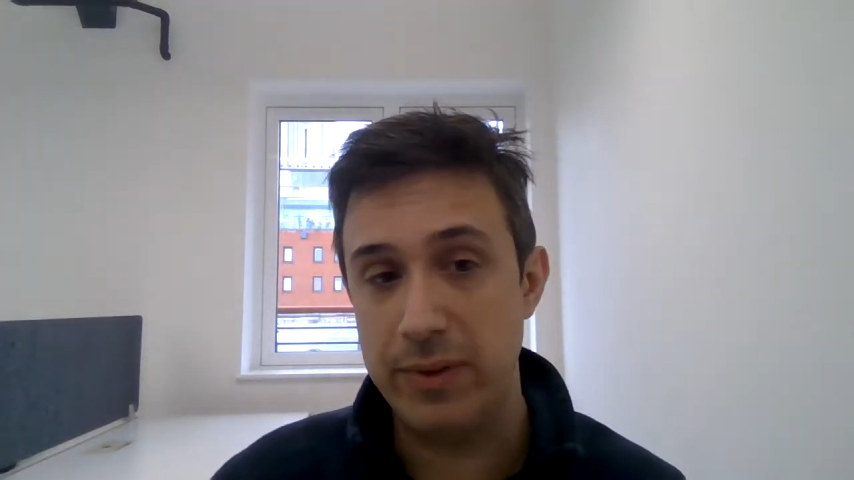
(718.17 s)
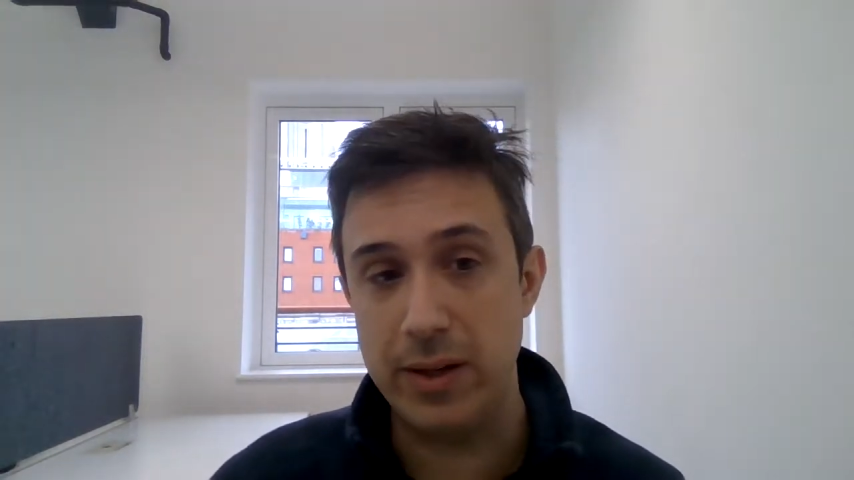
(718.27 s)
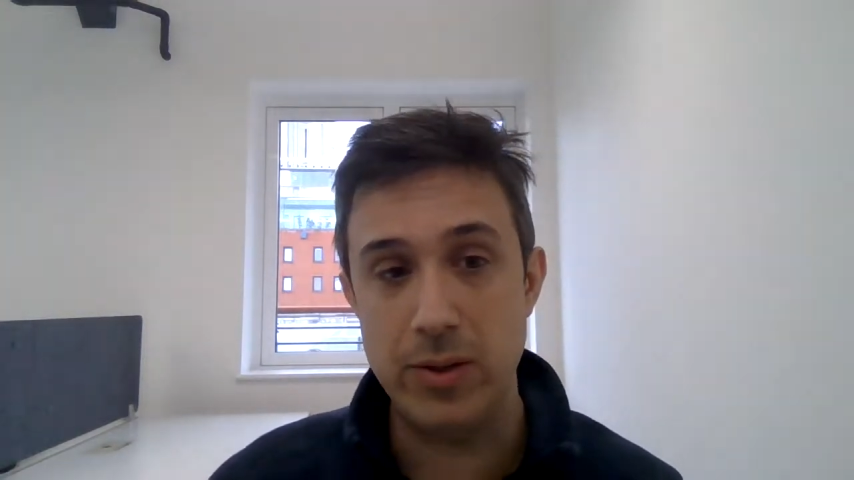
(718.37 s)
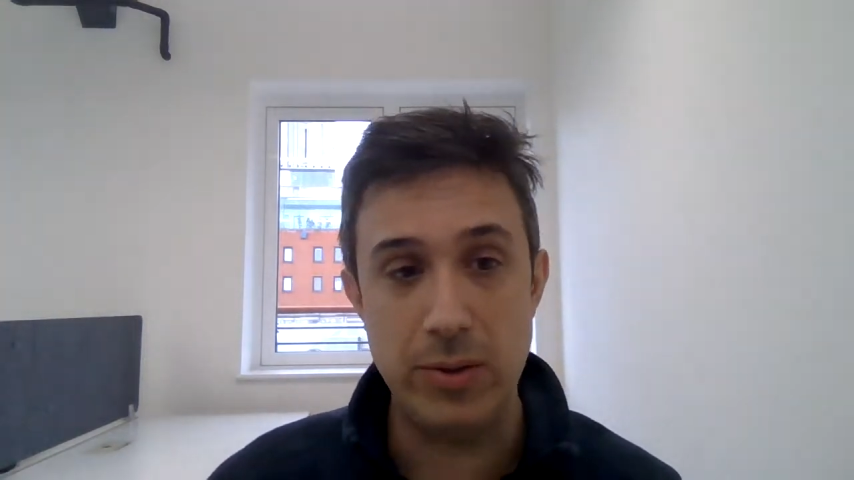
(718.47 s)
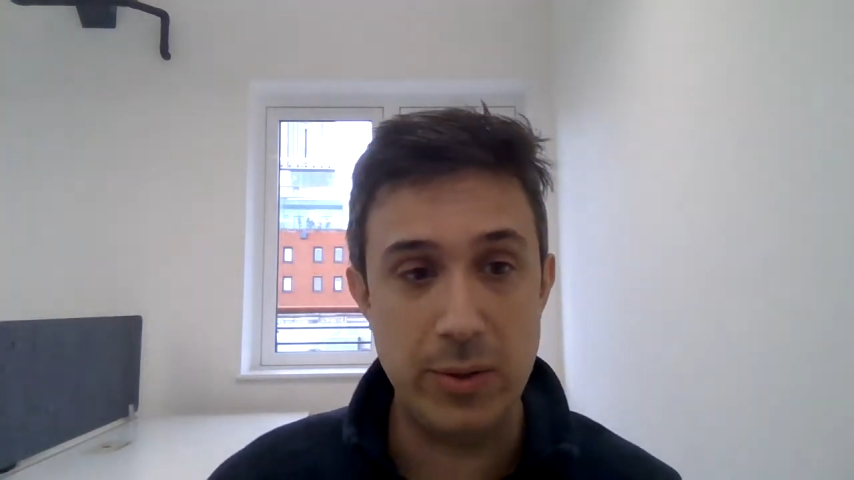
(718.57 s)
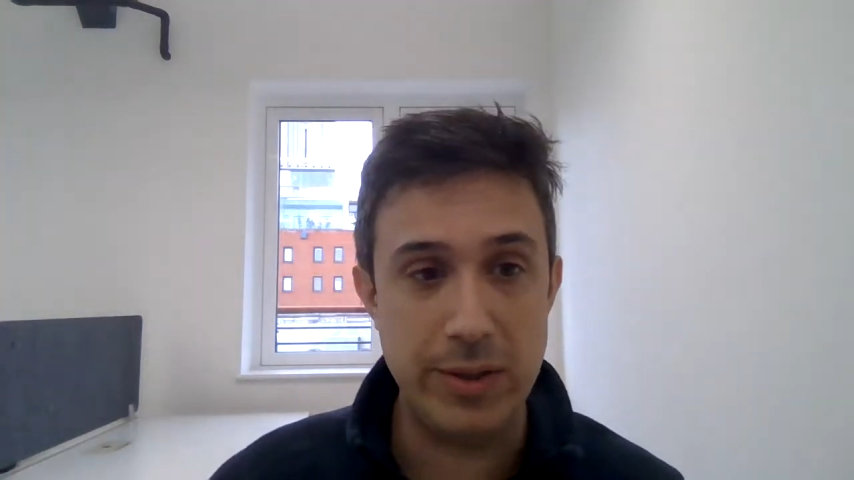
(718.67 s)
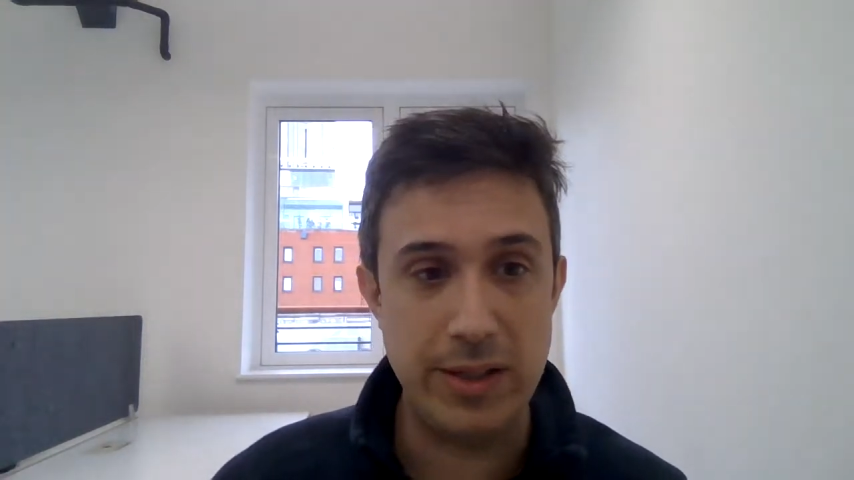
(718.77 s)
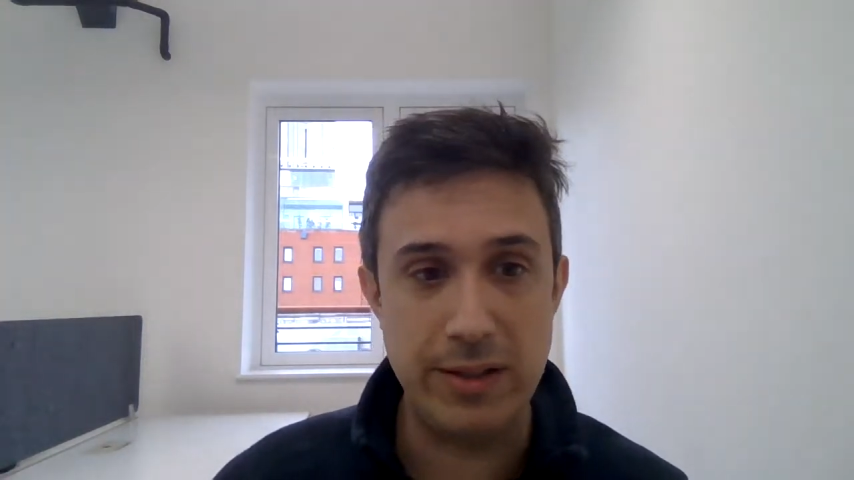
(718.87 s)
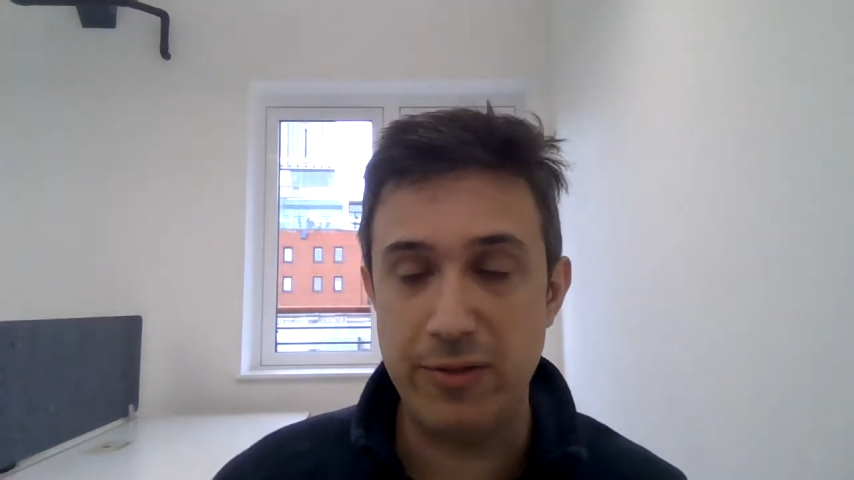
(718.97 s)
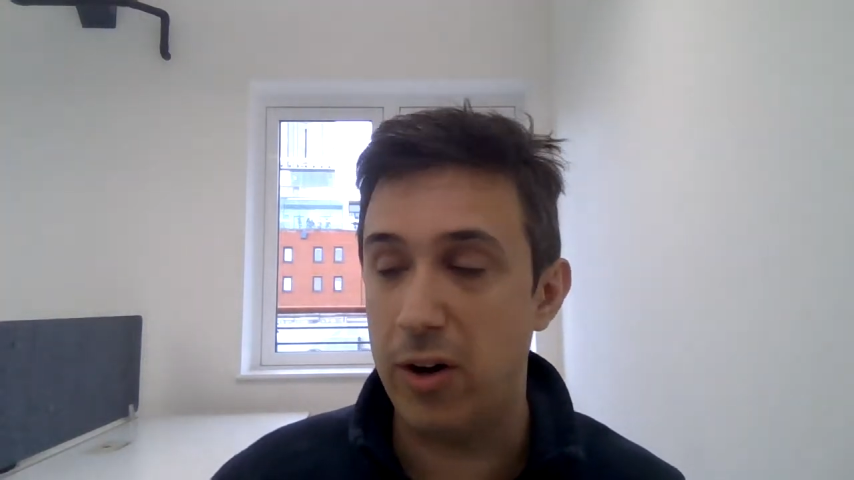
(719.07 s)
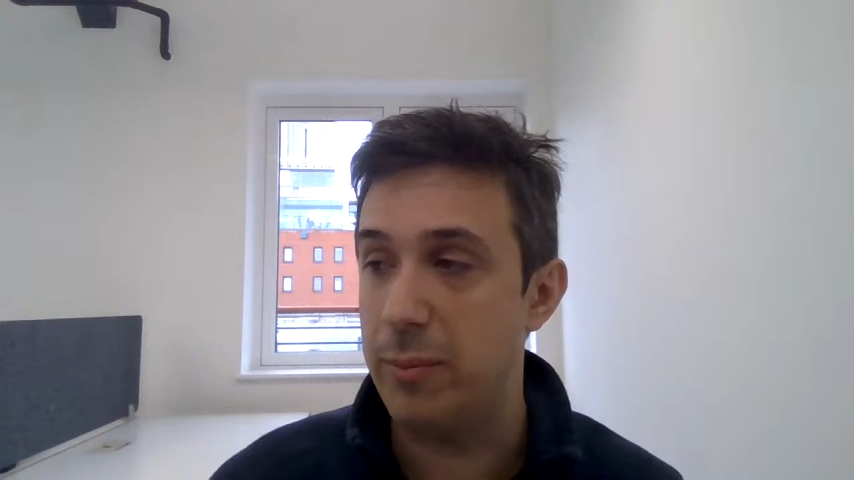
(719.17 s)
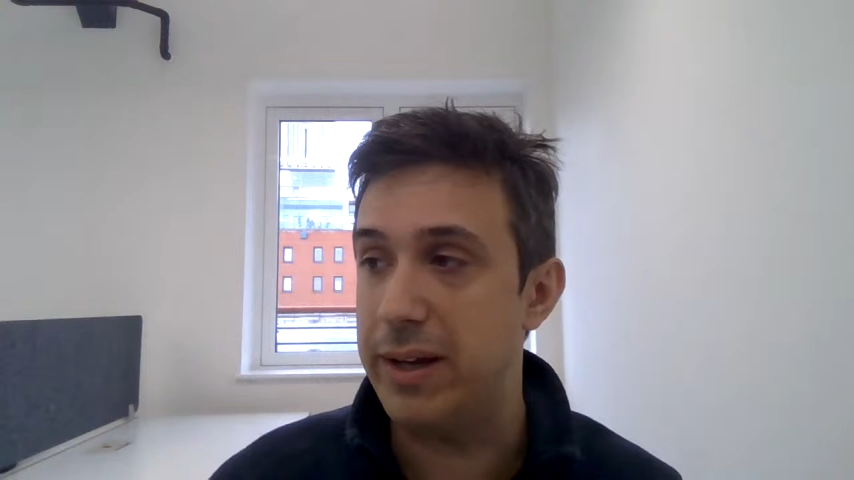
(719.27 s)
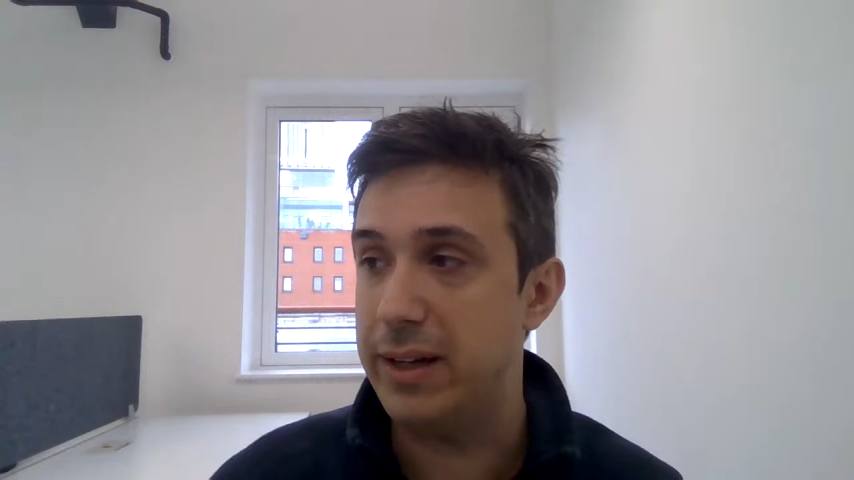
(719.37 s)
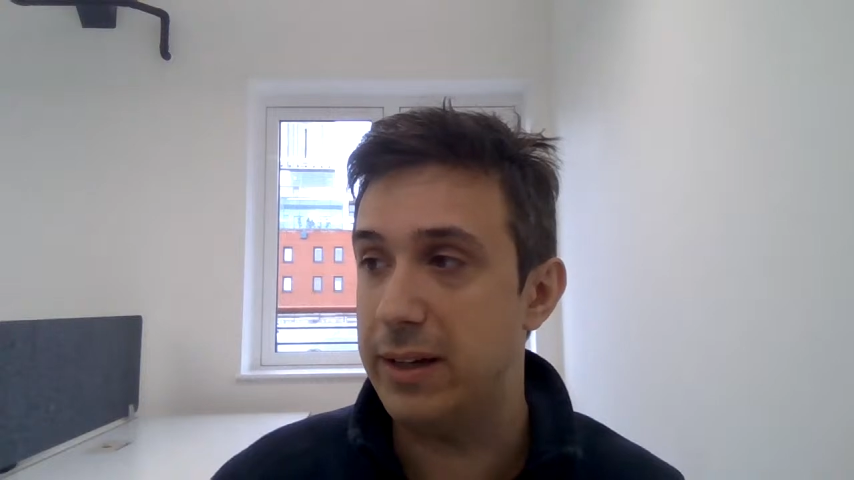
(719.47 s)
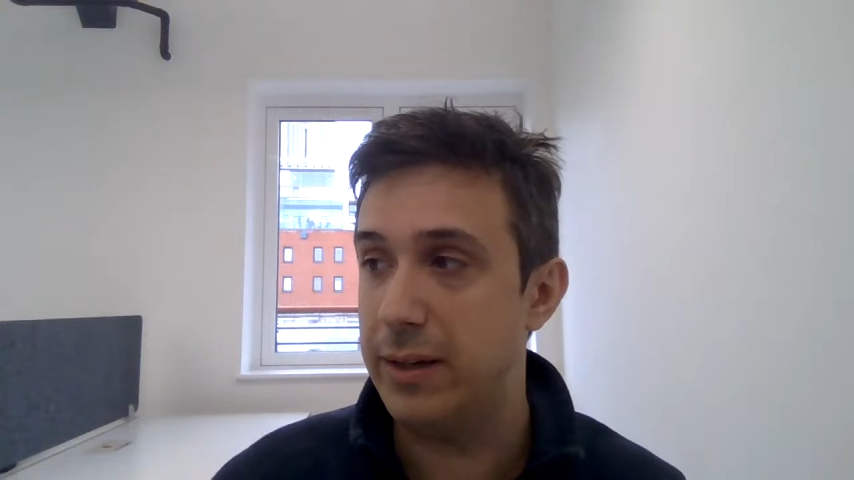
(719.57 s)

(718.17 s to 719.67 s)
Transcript: they could do liquidity farming,